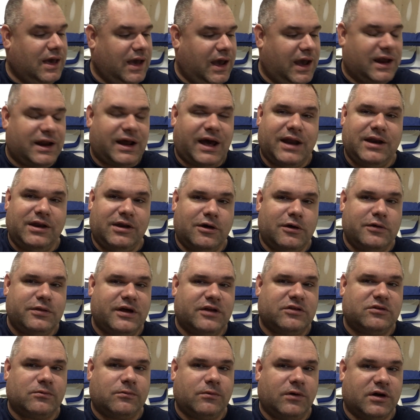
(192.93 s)
And I know
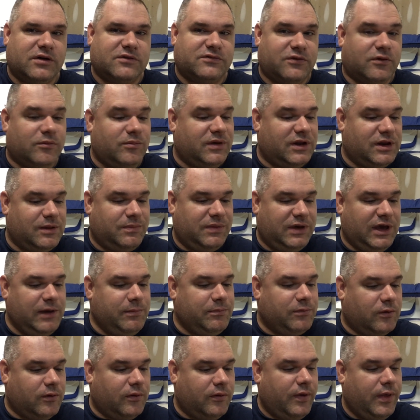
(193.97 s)
that's worked for many
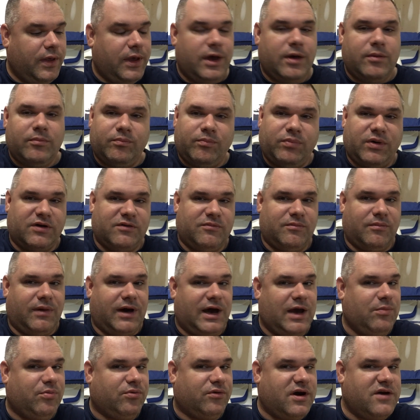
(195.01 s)
people, but
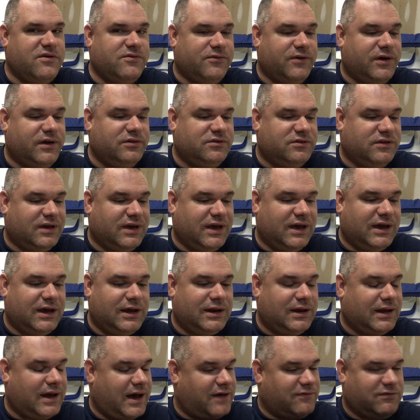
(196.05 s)
my preference,
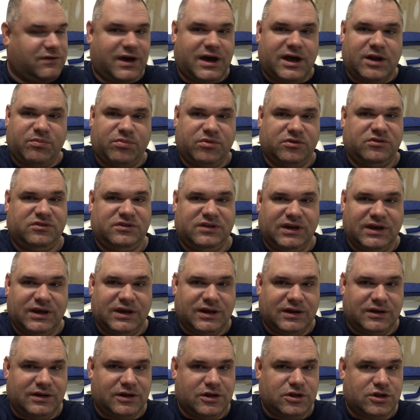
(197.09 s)
again, I've got a pristine
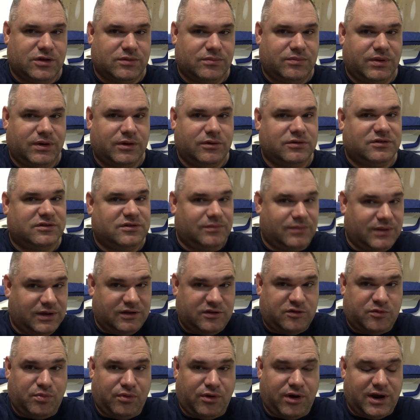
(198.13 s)
condition boat. To me,
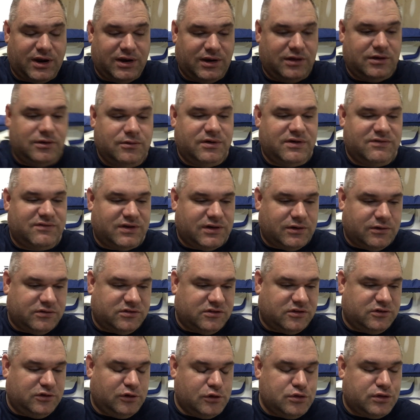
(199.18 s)
it's brand new, even though it's
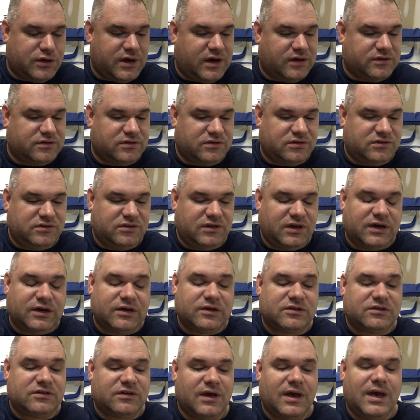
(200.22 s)
a
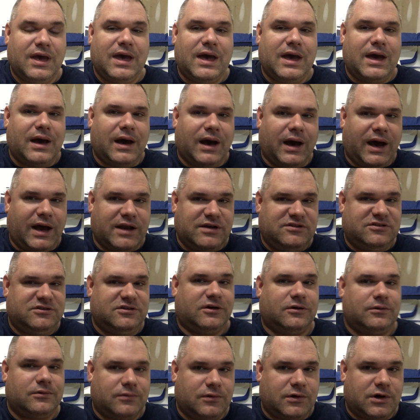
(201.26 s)
2006. I
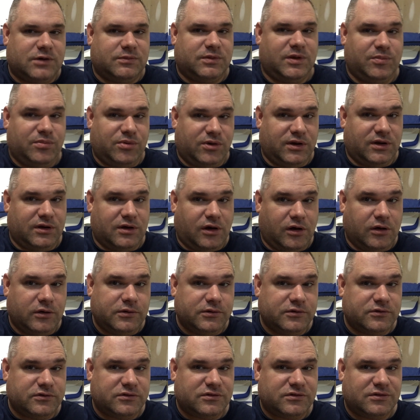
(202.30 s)
don't want to be putting
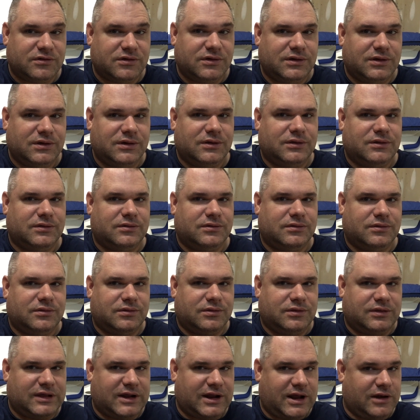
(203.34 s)
holes
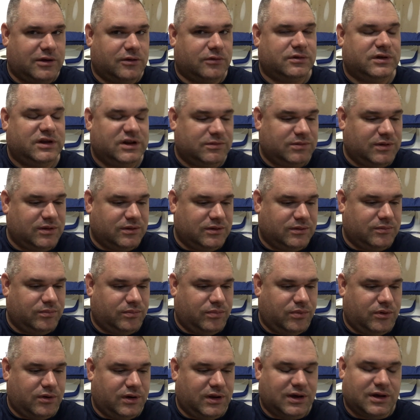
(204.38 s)
that I don't need to be
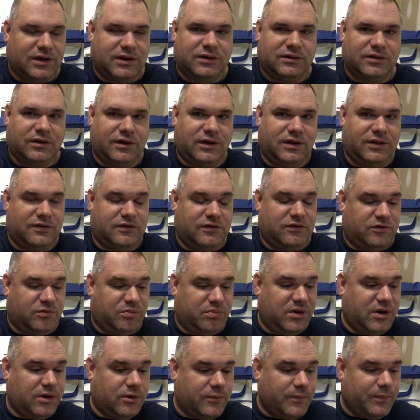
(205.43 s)
putting in this
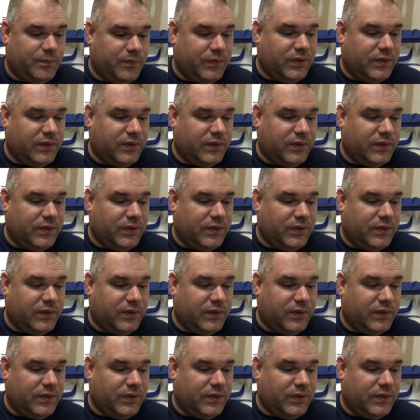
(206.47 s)
boat.